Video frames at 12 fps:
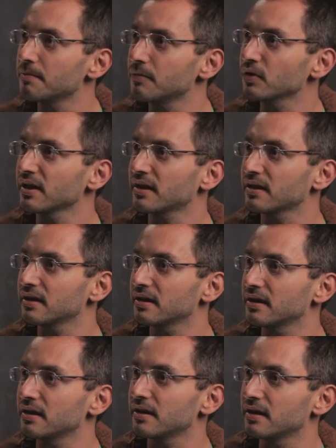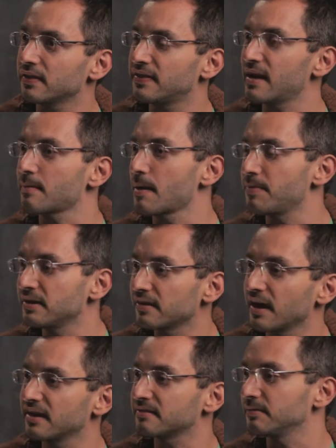More like a They Might Be
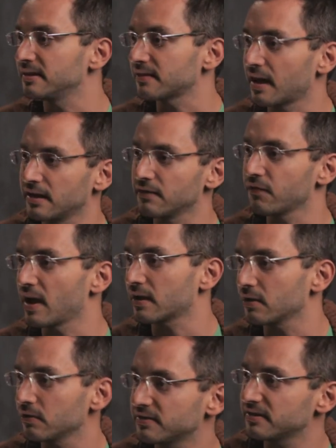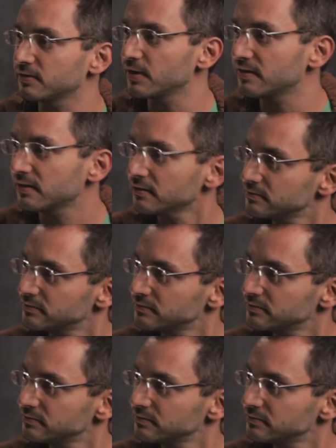Giants meets Ani DiFranco situation.